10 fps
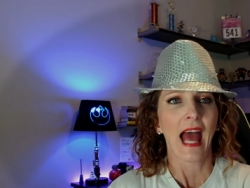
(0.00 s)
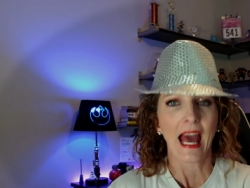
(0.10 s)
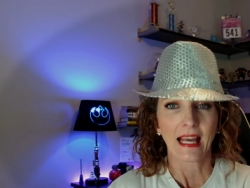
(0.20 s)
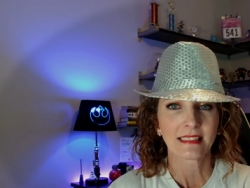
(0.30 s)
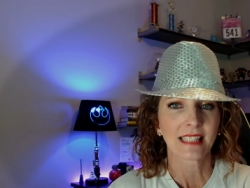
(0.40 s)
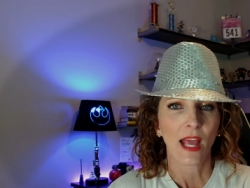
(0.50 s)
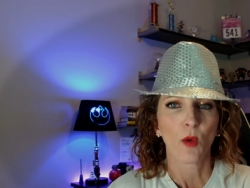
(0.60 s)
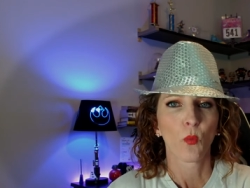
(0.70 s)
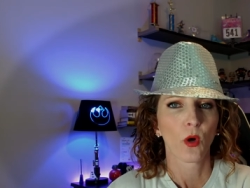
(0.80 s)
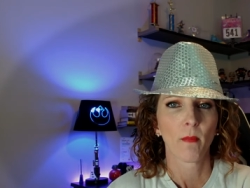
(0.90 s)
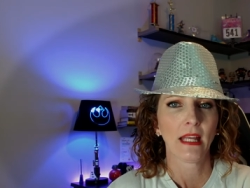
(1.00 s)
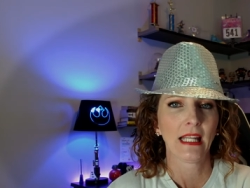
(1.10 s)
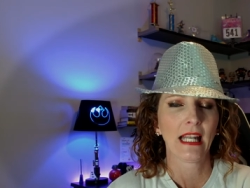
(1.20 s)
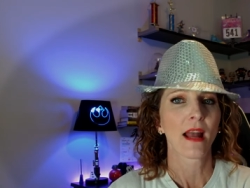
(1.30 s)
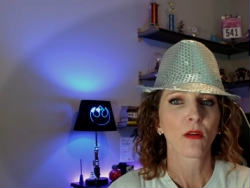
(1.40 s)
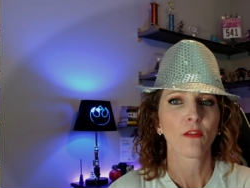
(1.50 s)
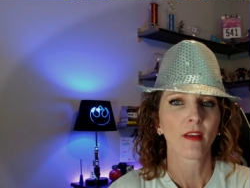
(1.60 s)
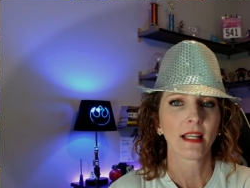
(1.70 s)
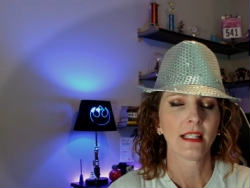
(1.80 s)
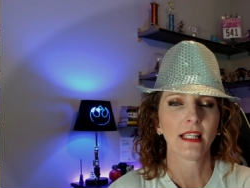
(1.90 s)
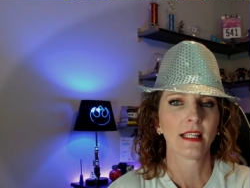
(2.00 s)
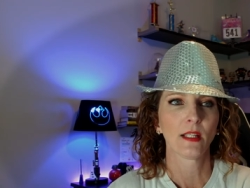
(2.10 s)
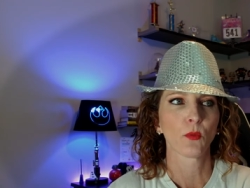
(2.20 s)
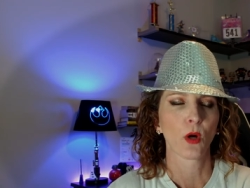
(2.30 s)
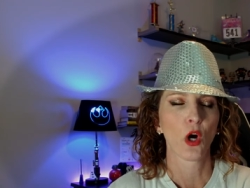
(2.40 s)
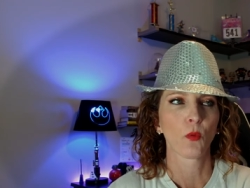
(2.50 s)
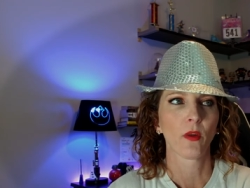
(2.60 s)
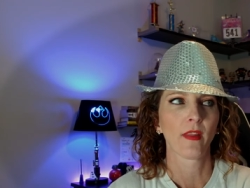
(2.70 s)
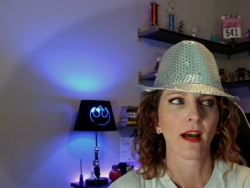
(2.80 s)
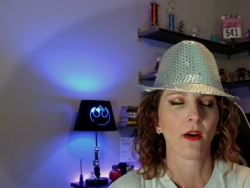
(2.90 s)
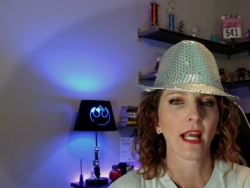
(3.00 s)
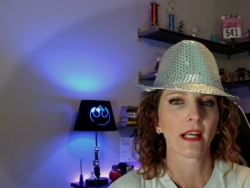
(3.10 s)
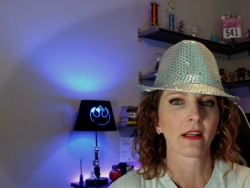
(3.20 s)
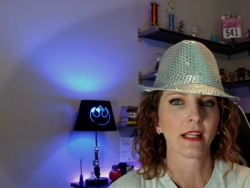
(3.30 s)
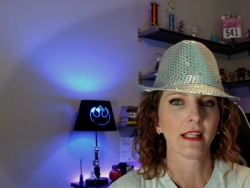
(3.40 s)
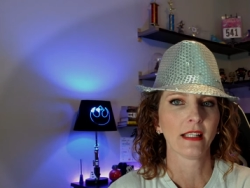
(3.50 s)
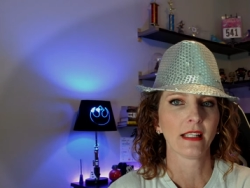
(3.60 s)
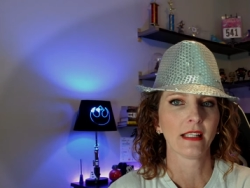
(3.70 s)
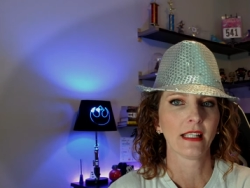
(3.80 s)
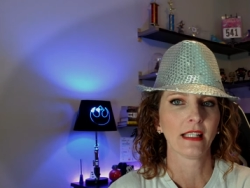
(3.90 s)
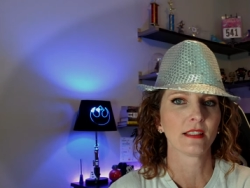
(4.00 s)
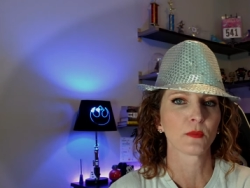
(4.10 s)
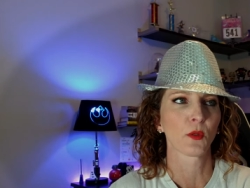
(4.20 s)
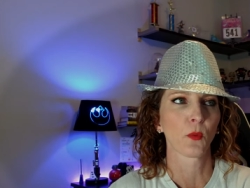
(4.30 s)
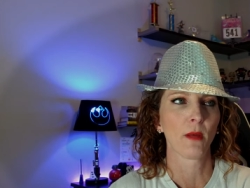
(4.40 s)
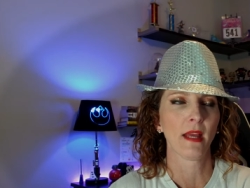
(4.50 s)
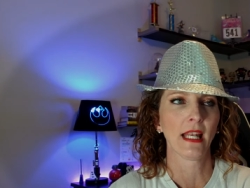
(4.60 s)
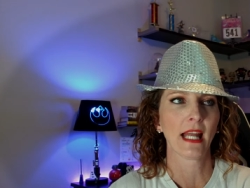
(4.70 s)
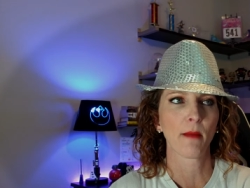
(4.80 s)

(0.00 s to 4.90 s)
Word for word: as a woman, I don't find anything wrong with how Harry is with women.